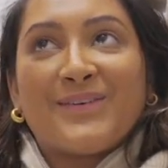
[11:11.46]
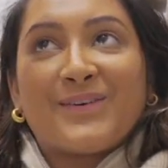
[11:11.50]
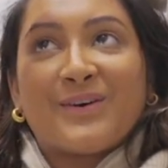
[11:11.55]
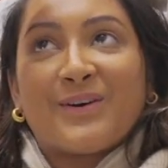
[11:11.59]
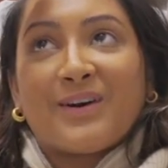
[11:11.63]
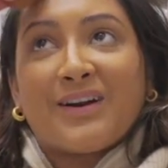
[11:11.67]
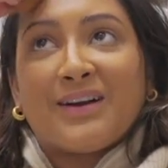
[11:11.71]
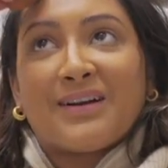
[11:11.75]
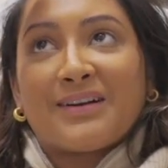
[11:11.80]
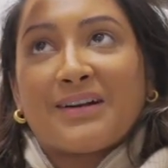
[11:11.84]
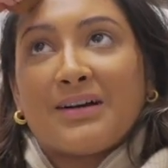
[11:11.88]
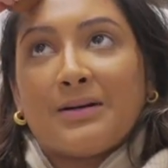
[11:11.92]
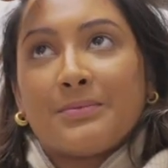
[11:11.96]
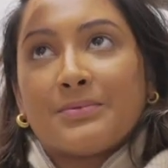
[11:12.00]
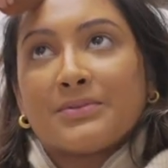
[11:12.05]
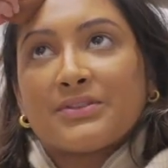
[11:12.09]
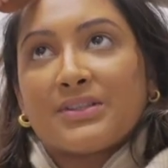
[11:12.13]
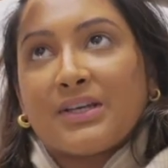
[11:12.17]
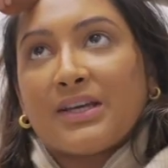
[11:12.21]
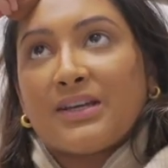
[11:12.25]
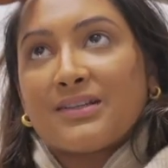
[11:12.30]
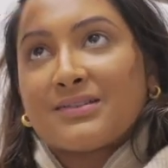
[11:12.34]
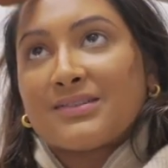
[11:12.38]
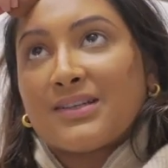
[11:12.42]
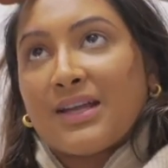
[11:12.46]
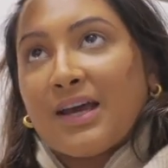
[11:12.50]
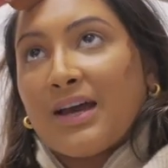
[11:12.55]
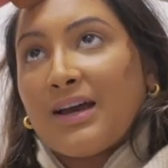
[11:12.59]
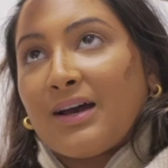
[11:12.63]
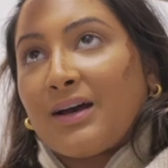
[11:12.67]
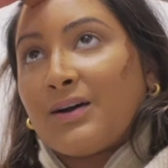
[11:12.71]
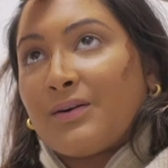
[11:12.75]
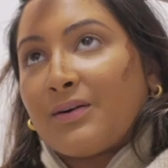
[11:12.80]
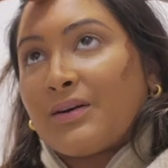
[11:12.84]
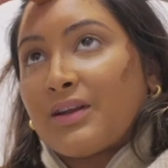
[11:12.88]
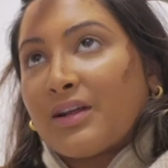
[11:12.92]
for a couple days
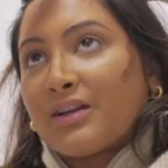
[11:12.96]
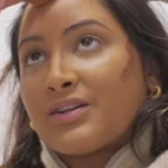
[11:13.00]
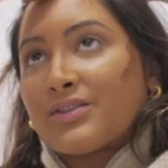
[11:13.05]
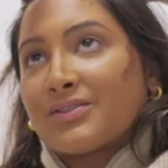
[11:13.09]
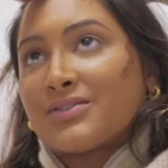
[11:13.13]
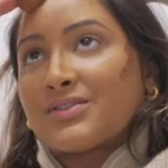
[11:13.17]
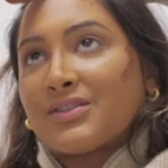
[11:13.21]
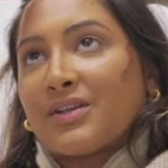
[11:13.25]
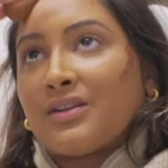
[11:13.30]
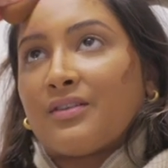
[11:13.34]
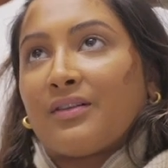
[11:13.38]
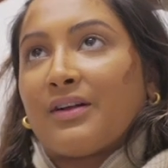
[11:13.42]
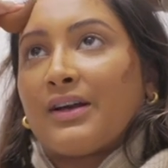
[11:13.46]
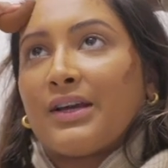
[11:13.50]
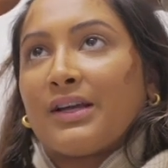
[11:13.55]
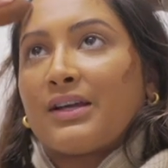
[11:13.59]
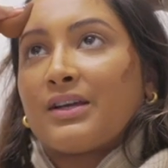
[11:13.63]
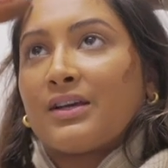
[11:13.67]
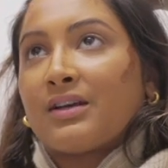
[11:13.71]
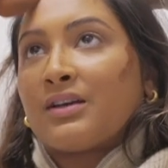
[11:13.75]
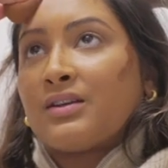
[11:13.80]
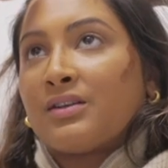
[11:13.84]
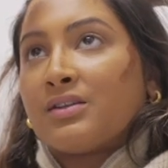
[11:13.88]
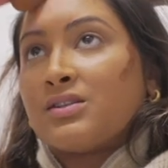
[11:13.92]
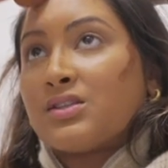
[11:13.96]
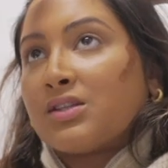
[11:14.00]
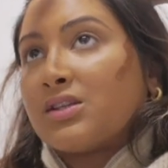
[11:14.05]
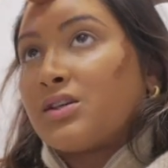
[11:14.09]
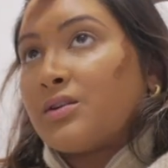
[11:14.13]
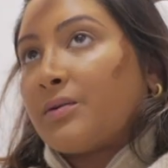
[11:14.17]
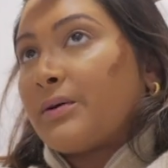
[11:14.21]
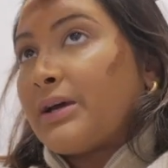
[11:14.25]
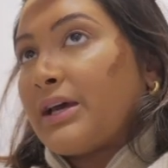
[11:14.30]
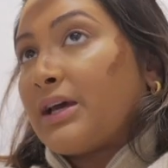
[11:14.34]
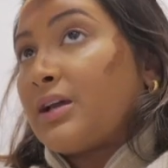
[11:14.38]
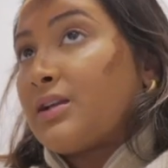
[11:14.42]
now and I'm just gonna like
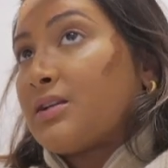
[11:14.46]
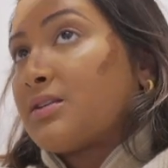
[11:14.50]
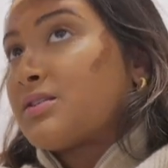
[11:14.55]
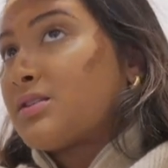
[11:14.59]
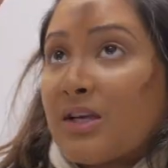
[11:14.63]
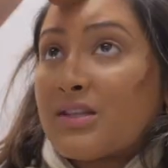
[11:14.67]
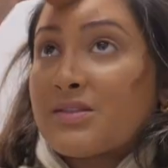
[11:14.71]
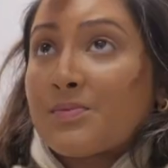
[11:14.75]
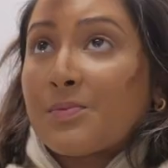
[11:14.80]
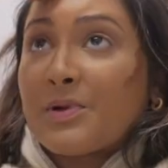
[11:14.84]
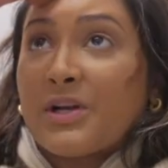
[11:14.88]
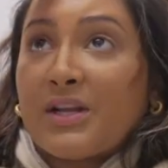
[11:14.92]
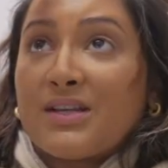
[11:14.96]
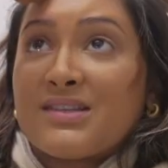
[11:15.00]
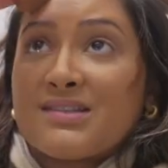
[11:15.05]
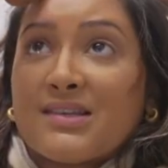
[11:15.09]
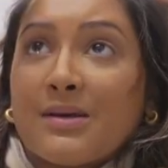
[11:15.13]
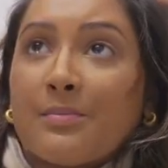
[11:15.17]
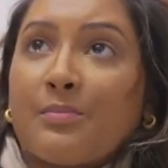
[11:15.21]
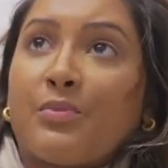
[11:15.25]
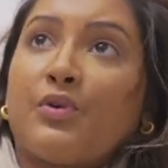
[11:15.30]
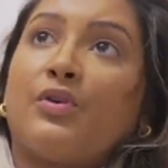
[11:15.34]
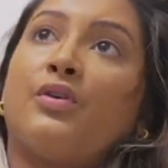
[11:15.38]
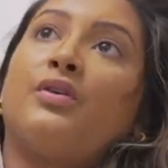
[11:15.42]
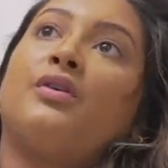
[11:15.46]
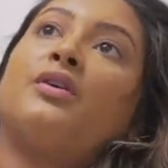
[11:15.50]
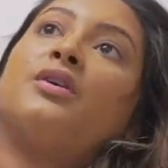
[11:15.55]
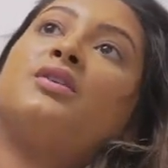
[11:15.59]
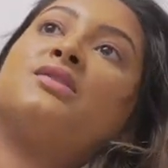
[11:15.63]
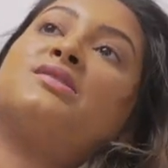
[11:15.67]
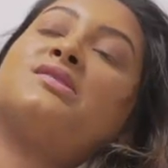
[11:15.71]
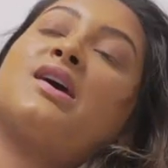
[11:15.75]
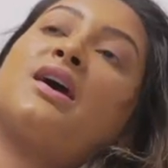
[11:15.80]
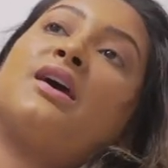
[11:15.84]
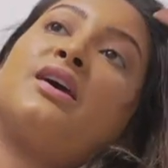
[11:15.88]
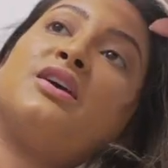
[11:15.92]
do it. It's pretty simple.
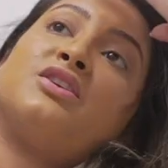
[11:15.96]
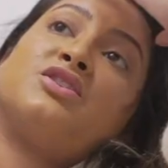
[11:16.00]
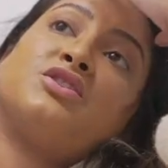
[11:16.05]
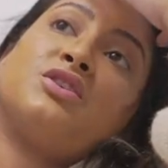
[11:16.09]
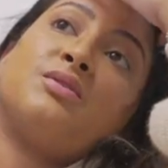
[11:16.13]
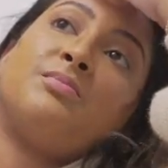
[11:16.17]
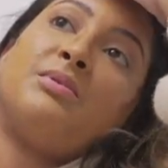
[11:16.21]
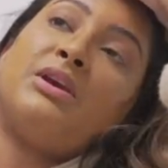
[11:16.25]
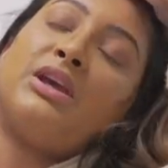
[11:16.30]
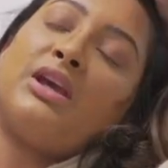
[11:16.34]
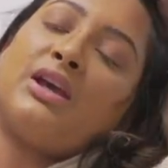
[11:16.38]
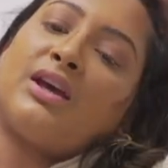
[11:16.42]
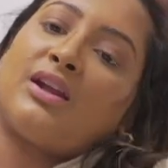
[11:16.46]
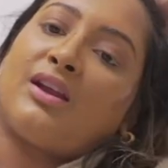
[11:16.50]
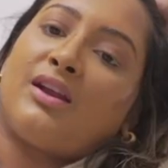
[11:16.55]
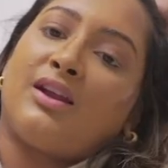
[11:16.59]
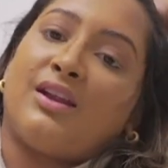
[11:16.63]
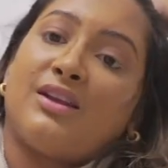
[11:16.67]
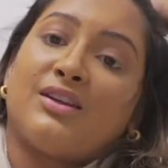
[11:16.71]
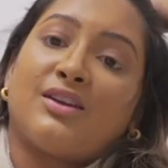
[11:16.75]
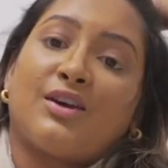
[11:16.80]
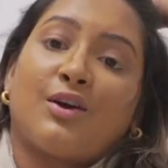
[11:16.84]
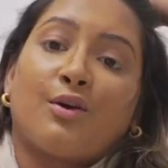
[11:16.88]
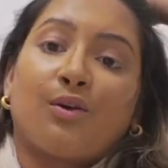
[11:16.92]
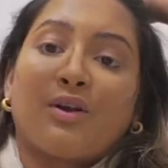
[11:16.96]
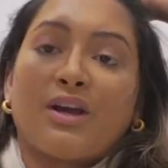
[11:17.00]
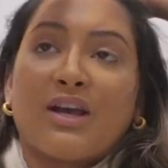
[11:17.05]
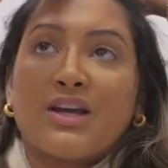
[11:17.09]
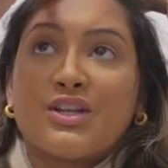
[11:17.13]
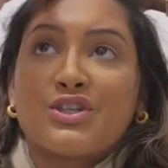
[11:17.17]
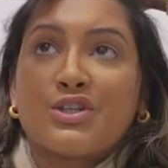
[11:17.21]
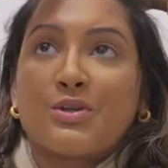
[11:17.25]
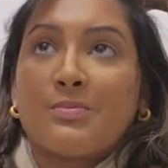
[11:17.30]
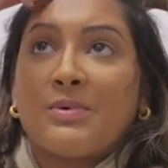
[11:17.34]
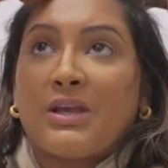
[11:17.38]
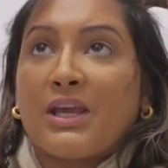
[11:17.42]
It's at HEB and I need to go to
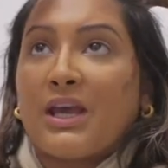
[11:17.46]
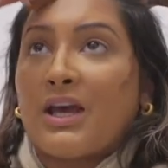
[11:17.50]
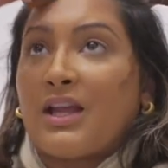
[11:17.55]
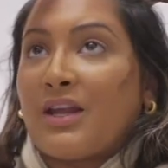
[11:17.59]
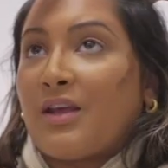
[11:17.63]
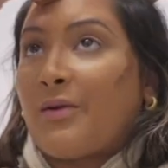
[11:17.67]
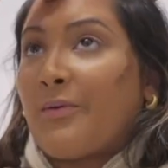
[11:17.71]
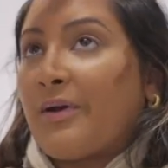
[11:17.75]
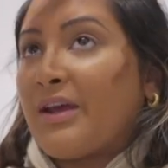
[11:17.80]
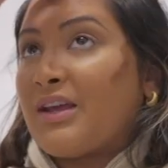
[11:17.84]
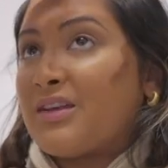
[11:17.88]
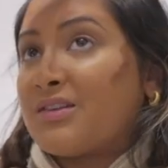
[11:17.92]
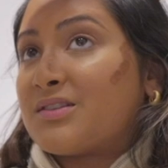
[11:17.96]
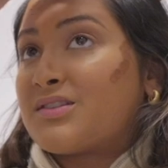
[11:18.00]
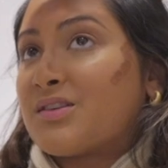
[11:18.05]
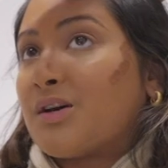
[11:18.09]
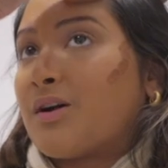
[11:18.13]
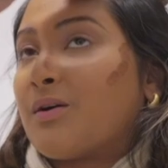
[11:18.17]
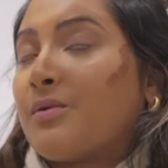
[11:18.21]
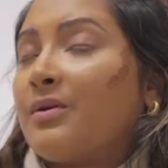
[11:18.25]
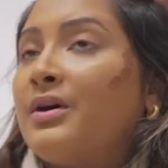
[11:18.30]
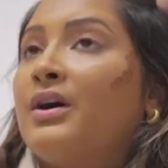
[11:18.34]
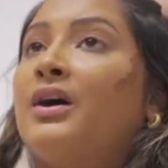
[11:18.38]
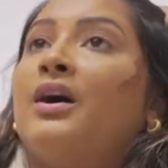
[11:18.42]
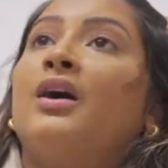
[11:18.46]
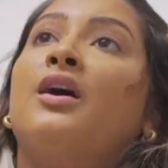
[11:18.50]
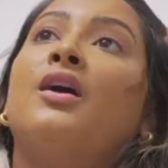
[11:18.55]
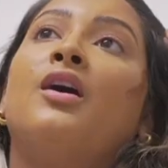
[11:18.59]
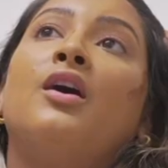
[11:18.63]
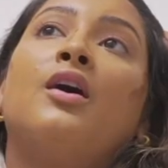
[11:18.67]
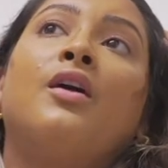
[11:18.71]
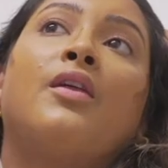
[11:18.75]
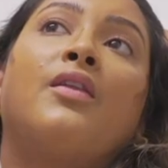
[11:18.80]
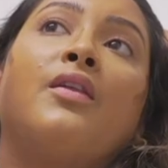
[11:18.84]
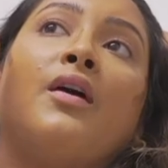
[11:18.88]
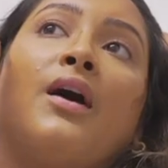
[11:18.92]
HEB anyway, so
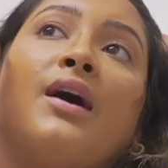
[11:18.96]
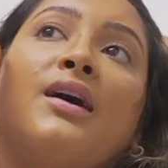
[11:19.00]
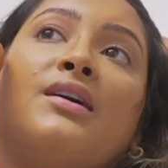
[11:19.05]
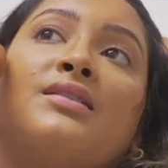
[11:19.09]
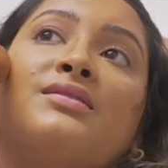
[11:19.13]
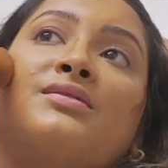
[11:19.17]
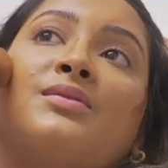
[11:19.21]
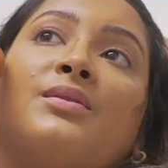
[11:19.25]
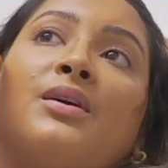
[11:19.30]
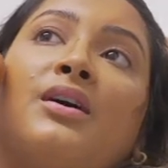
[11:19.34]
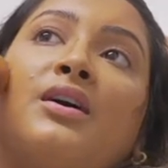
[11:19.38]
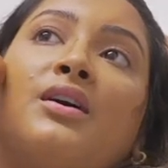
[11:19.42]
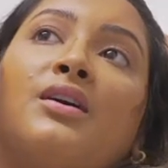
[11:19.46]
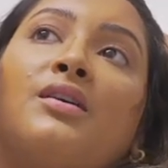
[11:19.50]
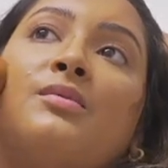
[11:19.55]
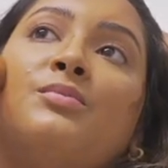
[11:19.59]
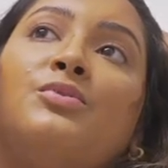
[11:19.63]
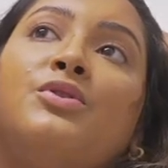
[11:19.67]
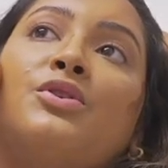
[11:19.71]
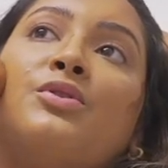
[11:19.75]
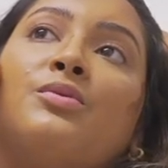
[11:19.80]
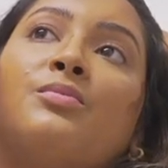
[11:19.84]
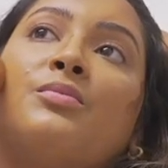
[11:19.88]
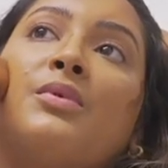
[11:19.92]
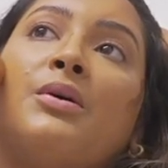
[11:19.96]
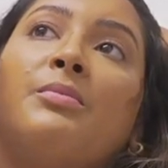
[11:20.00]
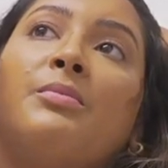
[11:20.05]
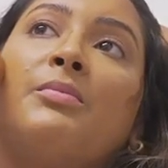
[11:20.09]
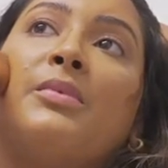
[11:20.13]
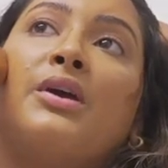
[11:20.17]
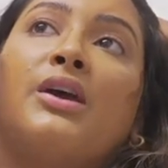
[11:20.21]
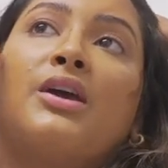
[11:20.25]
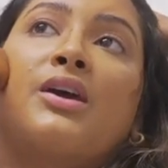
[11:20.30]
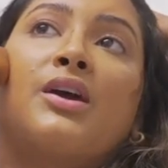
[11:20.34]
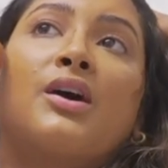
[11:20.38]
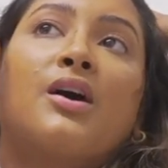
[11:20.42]
that is why I'm doing my
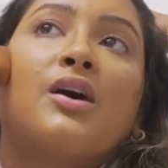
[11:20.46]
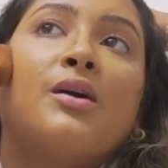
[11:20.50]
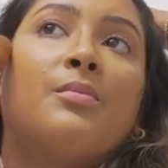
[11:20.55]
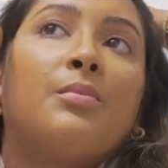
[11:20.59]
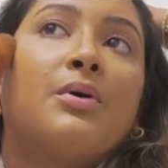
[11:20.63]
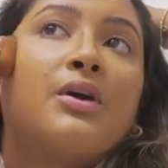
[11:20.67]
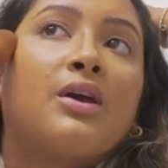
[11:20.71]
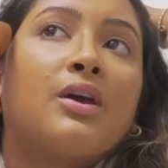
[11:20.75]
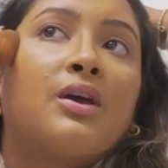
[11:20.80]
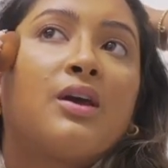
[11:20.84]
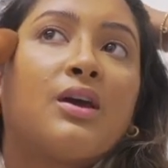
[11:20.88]
makeup.